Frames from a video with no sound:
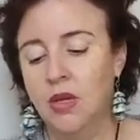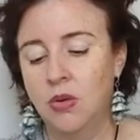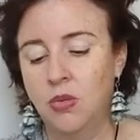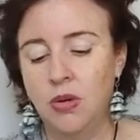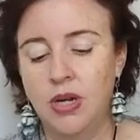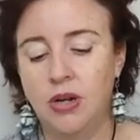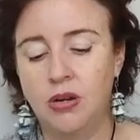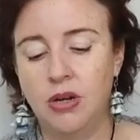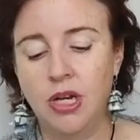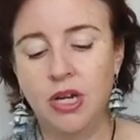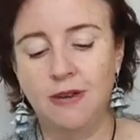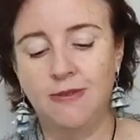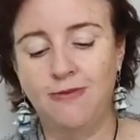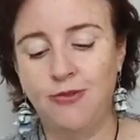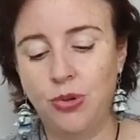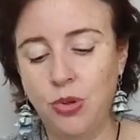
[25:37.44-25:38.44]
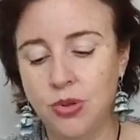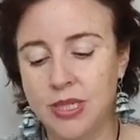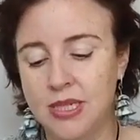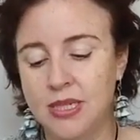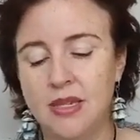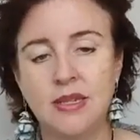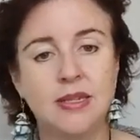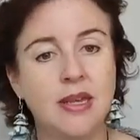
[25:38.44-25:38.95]
We're not going to force
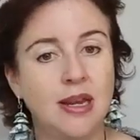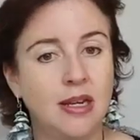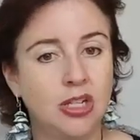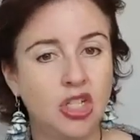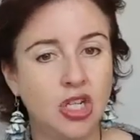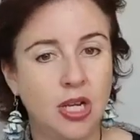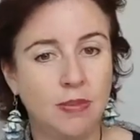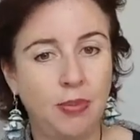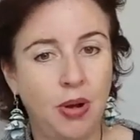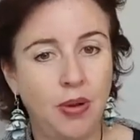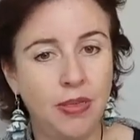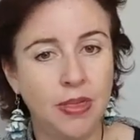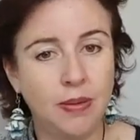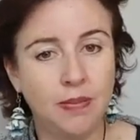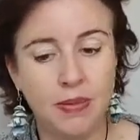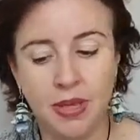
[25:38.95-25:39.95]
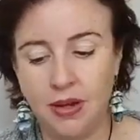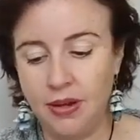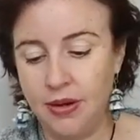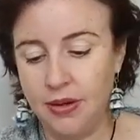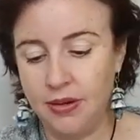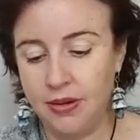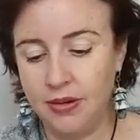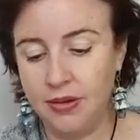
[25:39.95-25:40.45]
this energy upon them though.
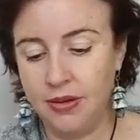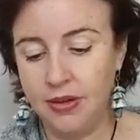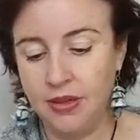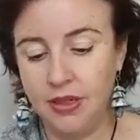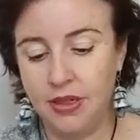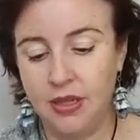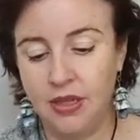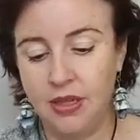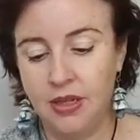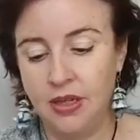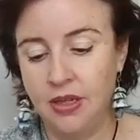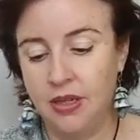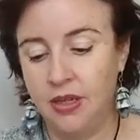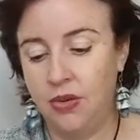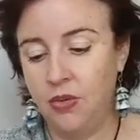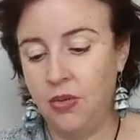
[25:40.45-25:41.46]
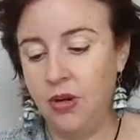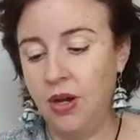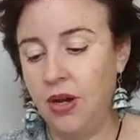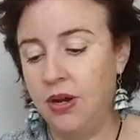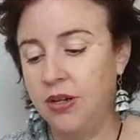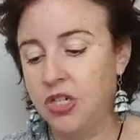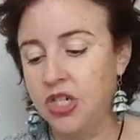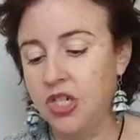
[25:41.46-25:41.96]
We're
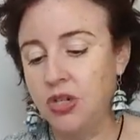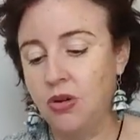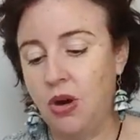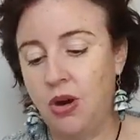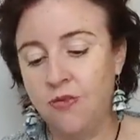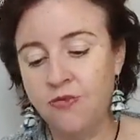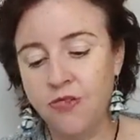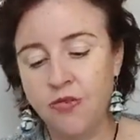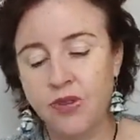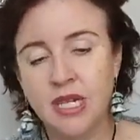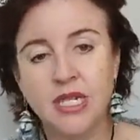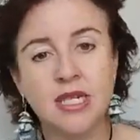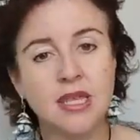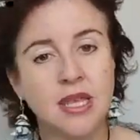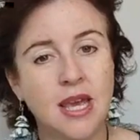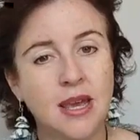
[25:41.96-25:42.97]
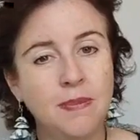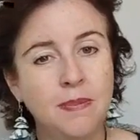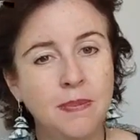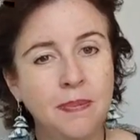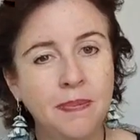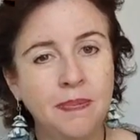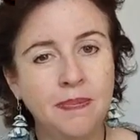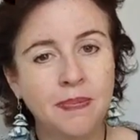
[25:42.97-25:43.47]
going to offer it to
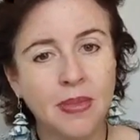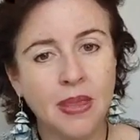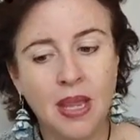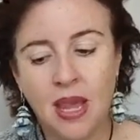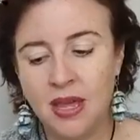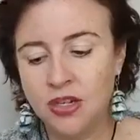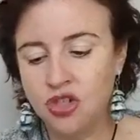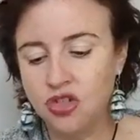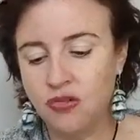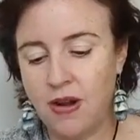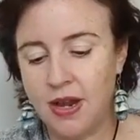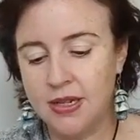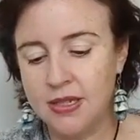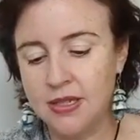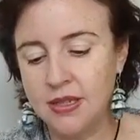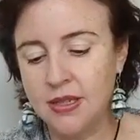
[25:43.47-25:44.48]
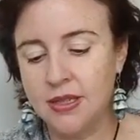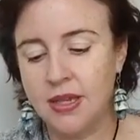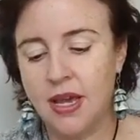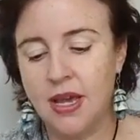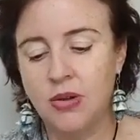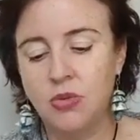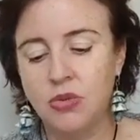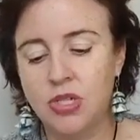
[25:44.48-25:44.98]
them and trust that
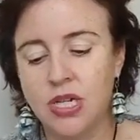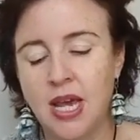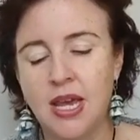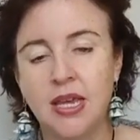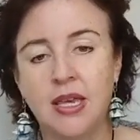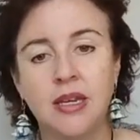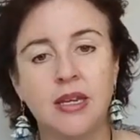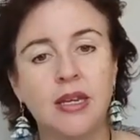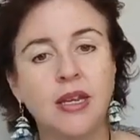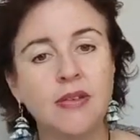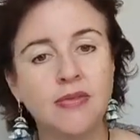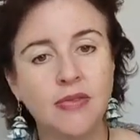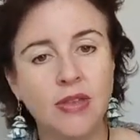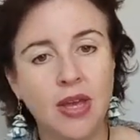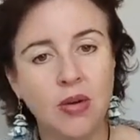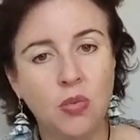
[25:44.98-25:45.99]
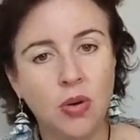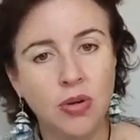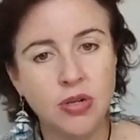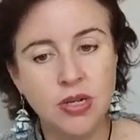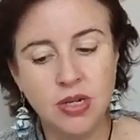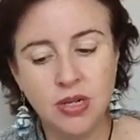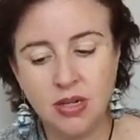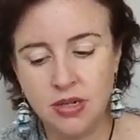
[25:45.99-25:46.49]
they will take it if they
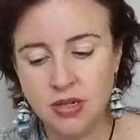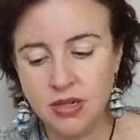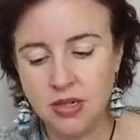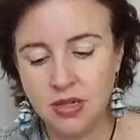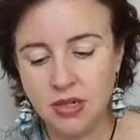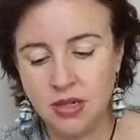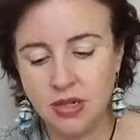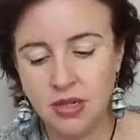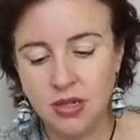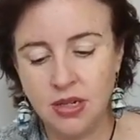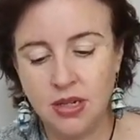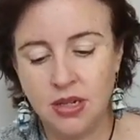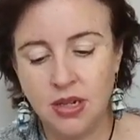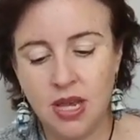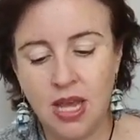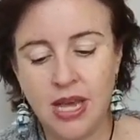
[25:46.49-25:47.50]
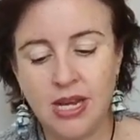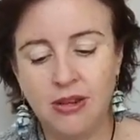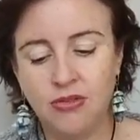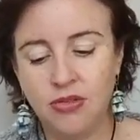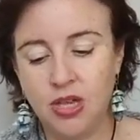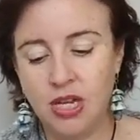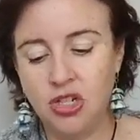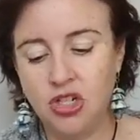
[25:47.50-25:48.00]
want it and if
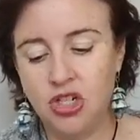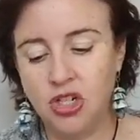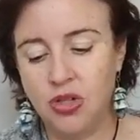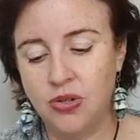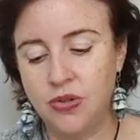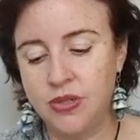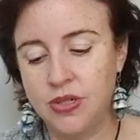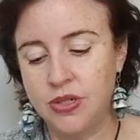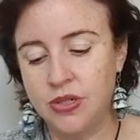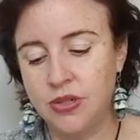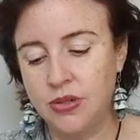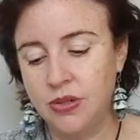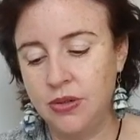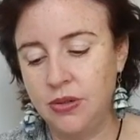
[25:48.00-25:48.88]
they choose to.